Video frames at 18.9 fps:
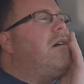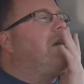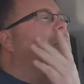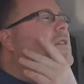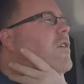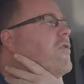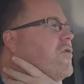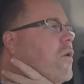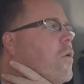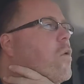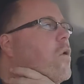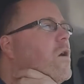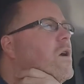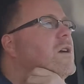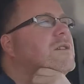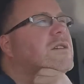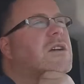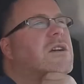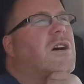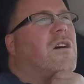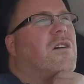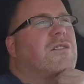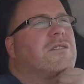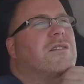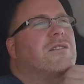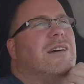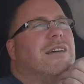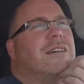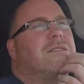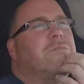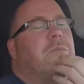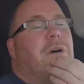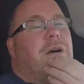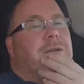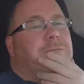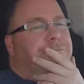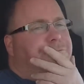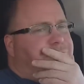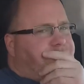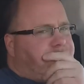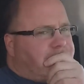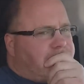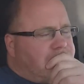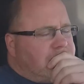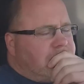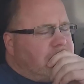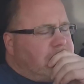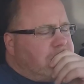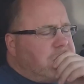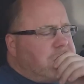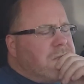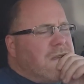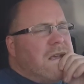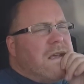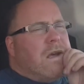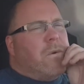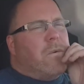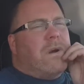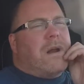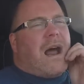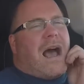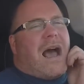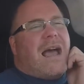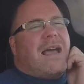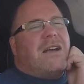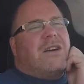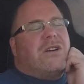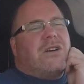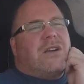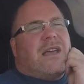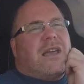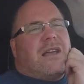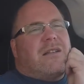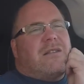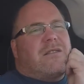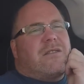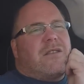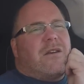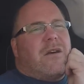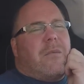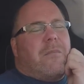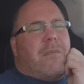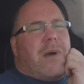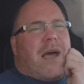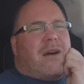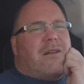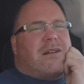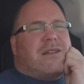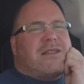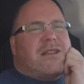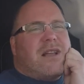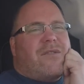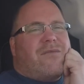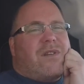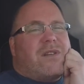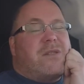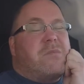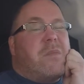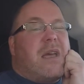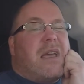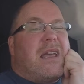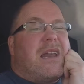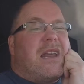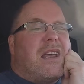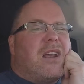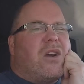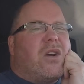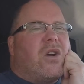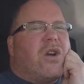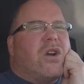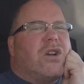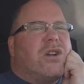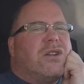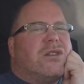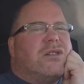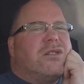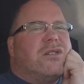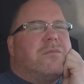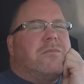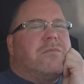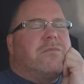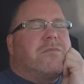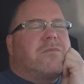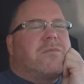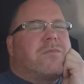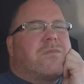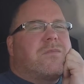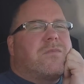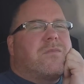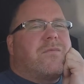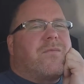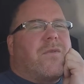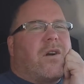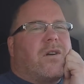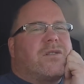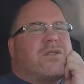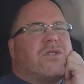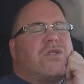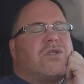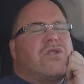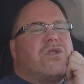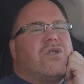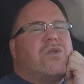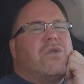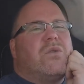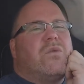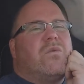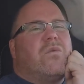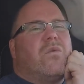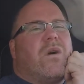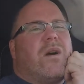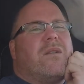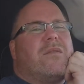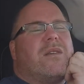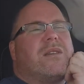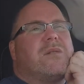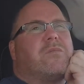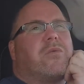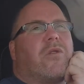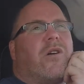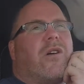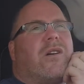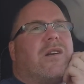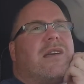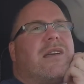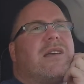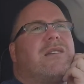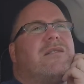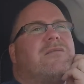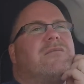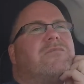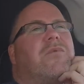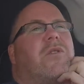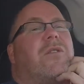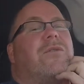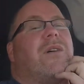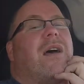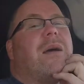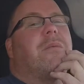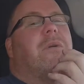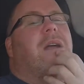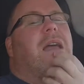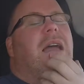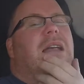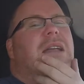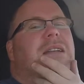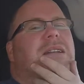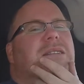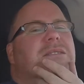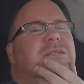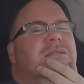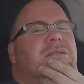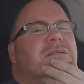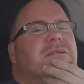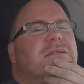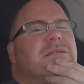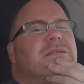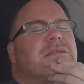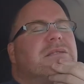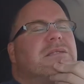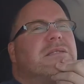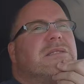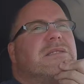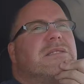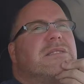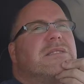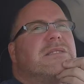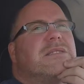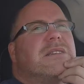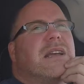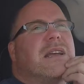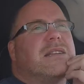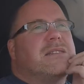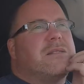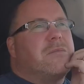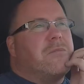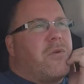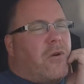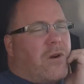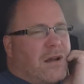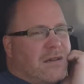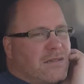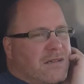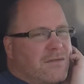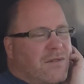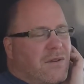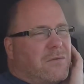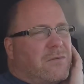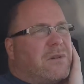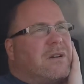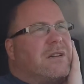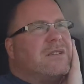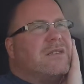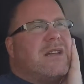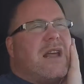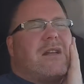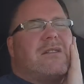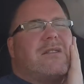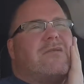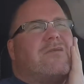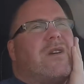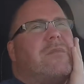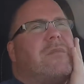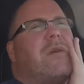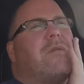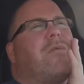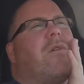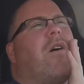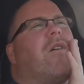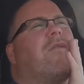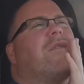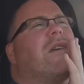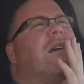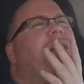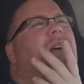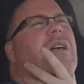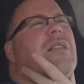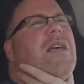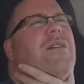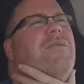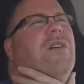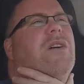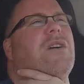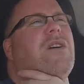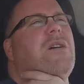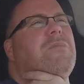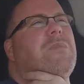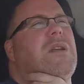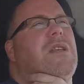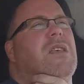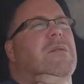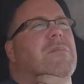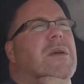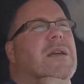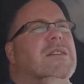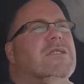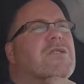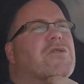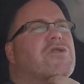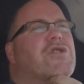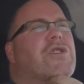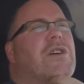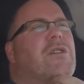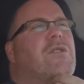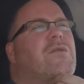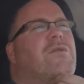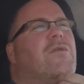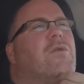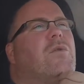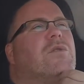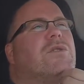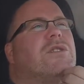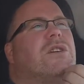get the Thor because it costs less. But when I look at the amount of stuff that's made here versus to what is brought in prefabricated, it's impressive. It really is. Now, don't get me wrong. They have a company that makes their shower floors